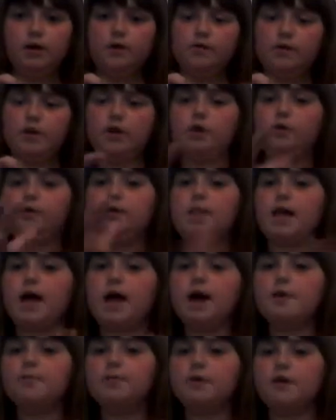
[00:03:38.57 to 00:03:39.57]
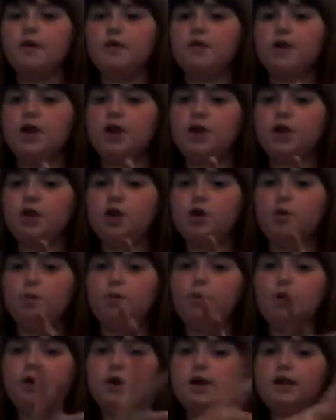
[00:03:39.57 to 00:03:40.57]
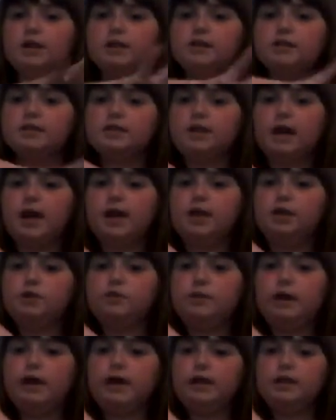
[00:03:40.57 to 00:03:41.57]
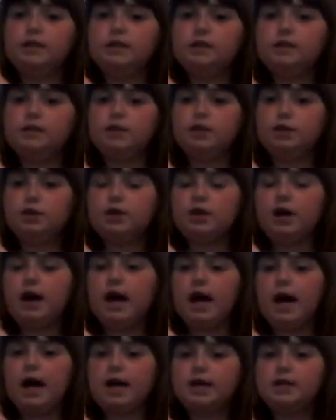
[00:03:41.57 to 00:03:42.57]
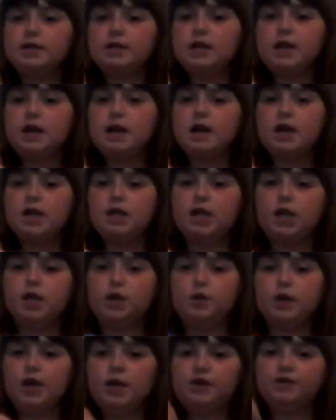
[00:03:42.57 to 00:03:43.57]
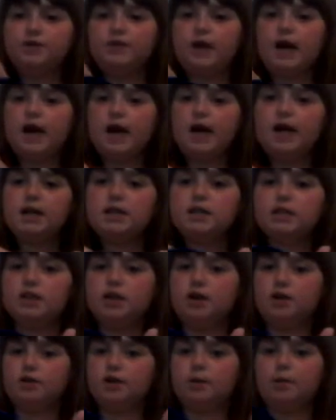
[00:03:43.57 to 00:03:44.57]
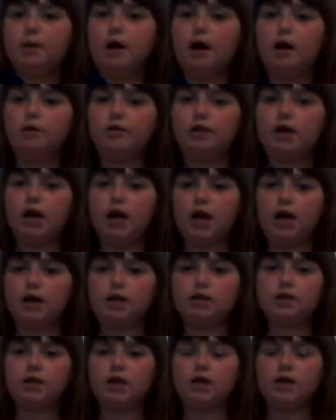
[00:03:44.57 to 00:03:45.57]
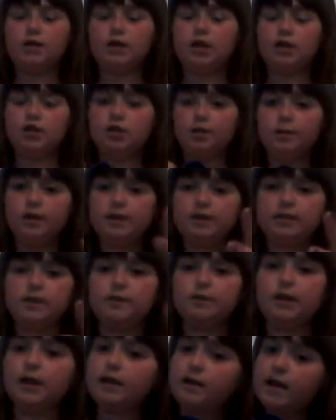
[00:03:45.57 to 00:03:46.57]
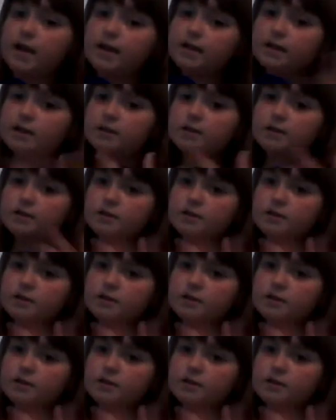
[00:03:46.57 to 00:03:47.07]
Then you clap, then you put it sideways, your hand, and you hit that on the palm of your hand, and it should make a sound like this.